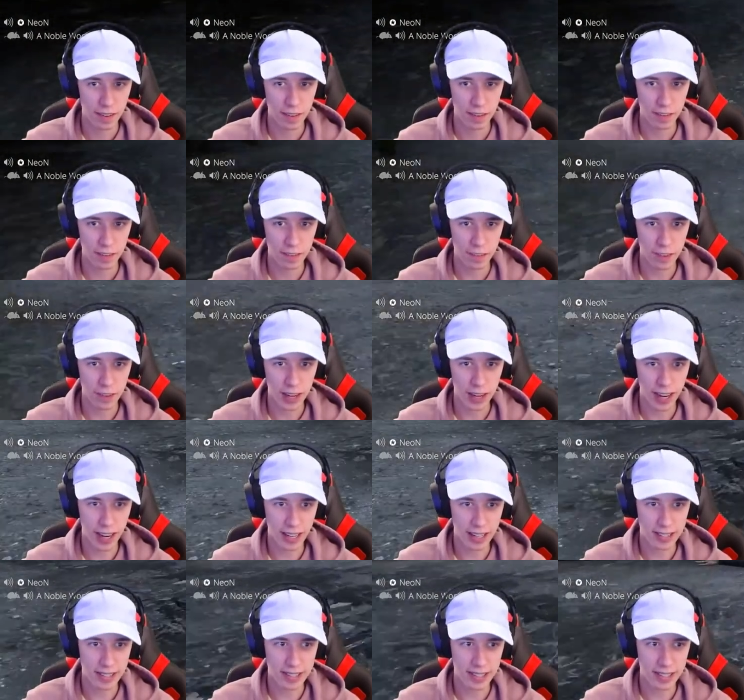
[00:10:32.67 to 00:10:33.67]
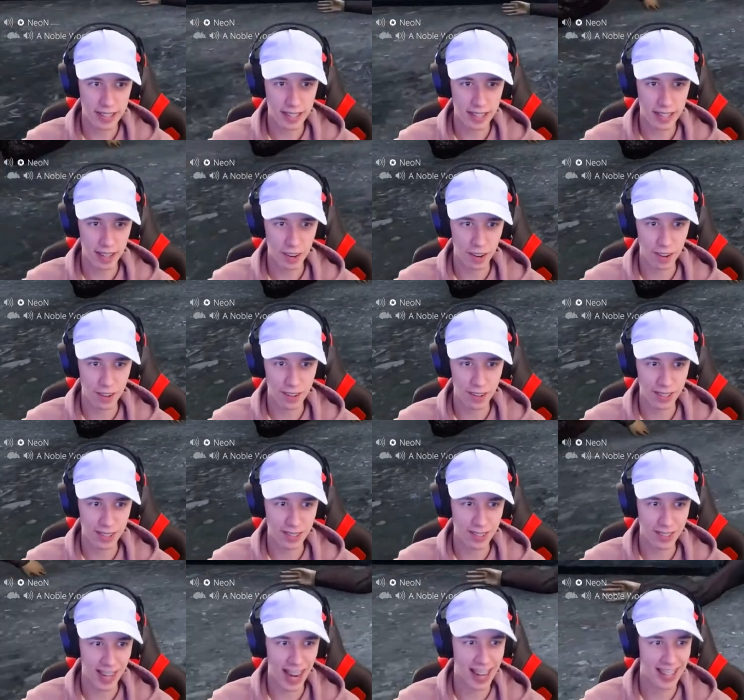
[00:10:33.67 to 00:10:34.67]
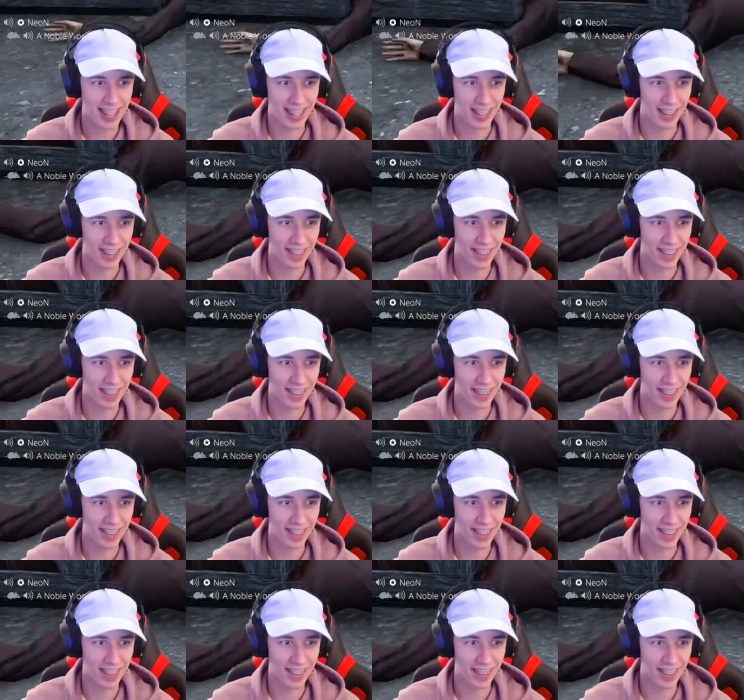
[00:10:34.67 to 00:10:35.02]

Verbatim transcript: Wait, I can see the- Oh, did you die too?